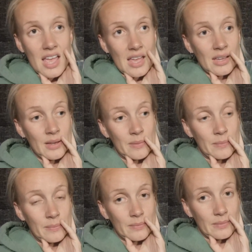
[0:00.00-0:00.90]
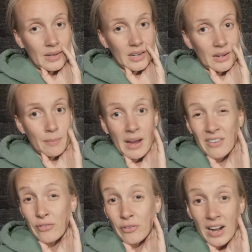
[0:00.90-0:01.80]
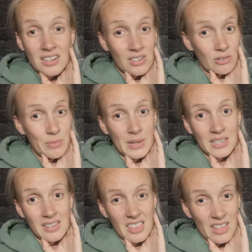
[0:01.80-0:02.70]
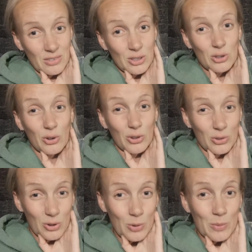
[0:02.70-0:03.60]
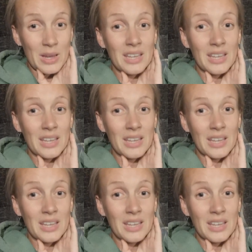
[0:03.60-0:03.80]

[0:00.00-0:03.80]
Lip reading: My friends are amazing. They've stuck with